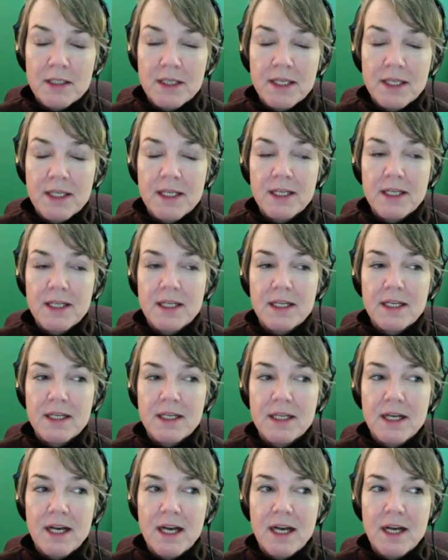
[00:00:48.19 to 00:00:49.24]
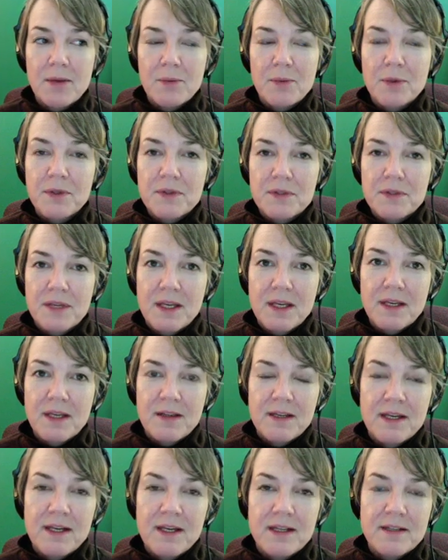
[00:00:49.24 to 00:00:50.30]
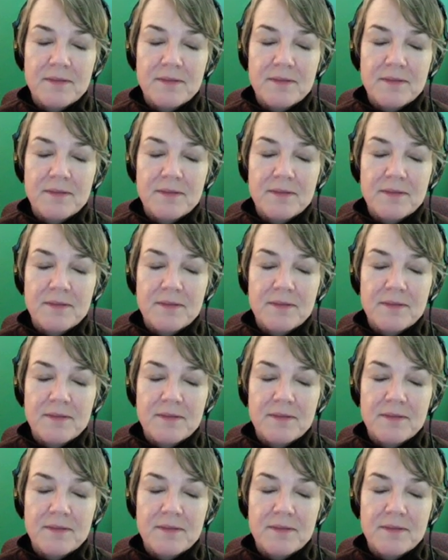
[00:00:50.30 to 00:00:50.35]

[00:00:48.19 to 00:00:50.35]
And I will say that